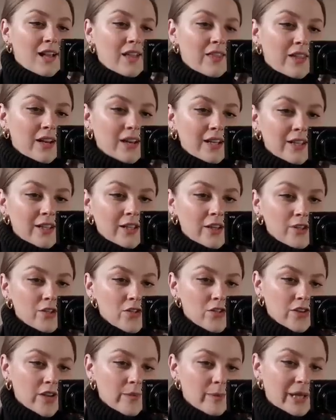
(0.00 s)
And then I can go
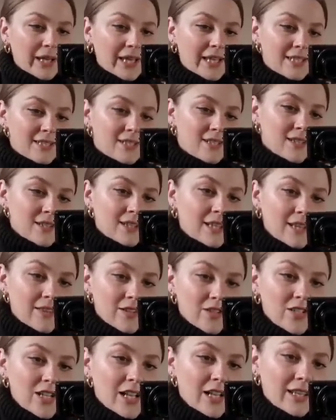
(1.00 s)
straight back into the
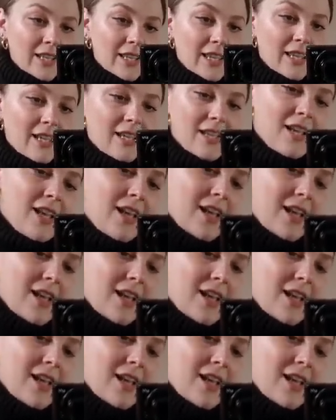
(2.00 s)
leather jacket